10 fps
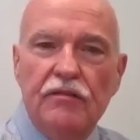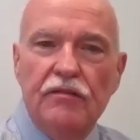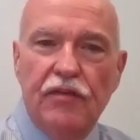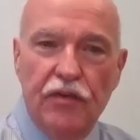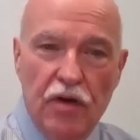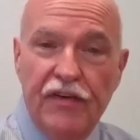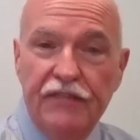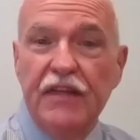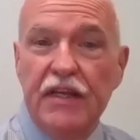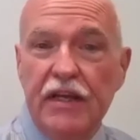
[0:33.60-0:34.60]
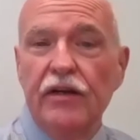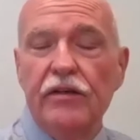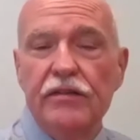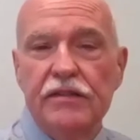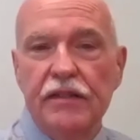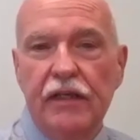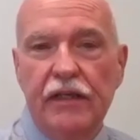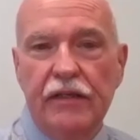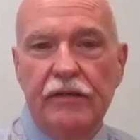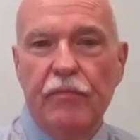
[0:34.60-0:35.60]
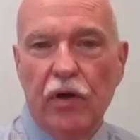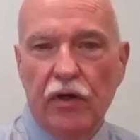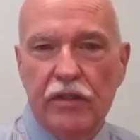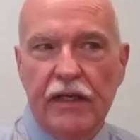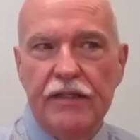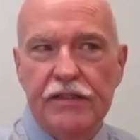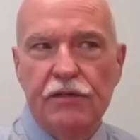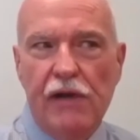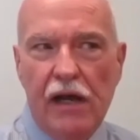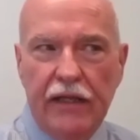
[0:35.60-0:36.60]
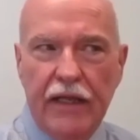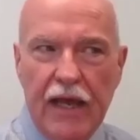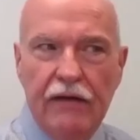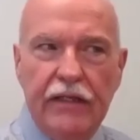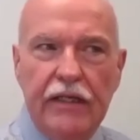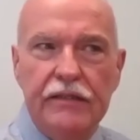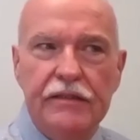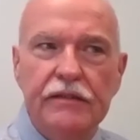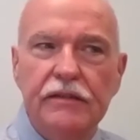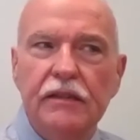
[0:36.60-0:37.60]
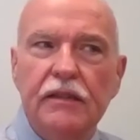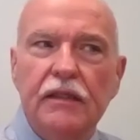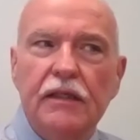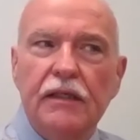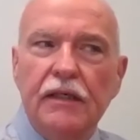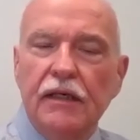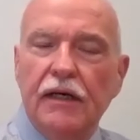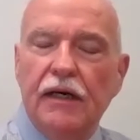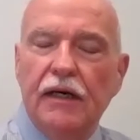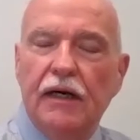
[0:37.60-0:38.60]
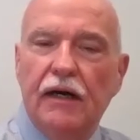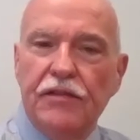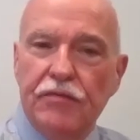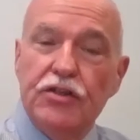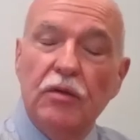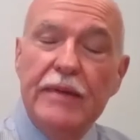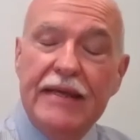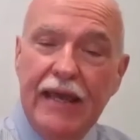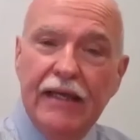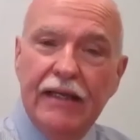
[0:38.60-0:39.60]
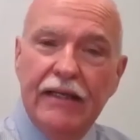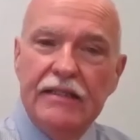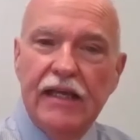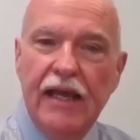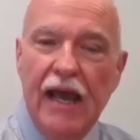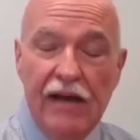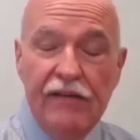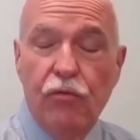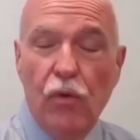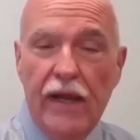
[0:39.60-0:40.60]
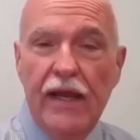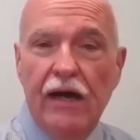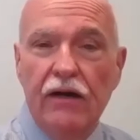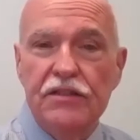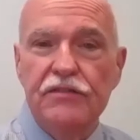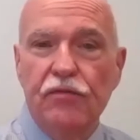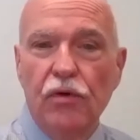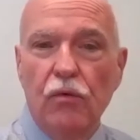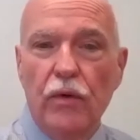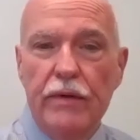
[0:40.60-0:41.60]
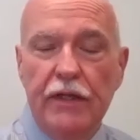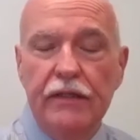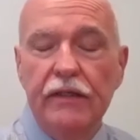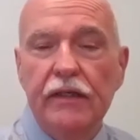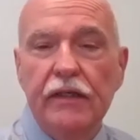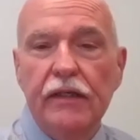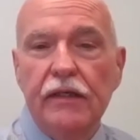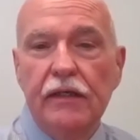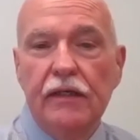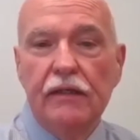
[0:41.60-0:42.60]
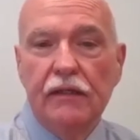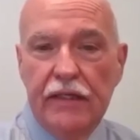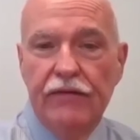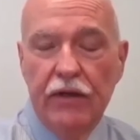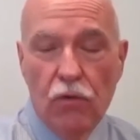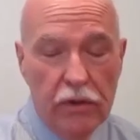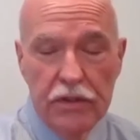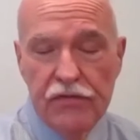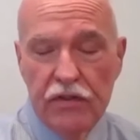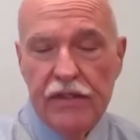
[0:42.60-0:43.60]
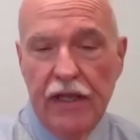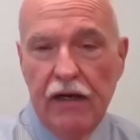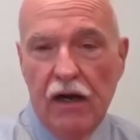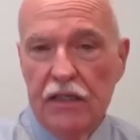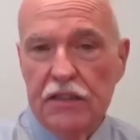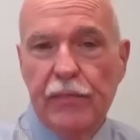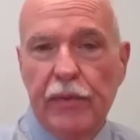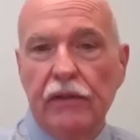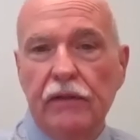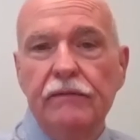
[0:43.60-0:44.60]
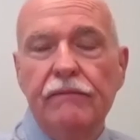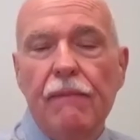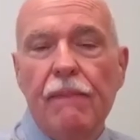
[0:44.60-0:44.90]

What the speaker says: for over 50 years in Berks and surrounding counties. Threshold began as a halfway house for women leaving Wernersville State Hospital.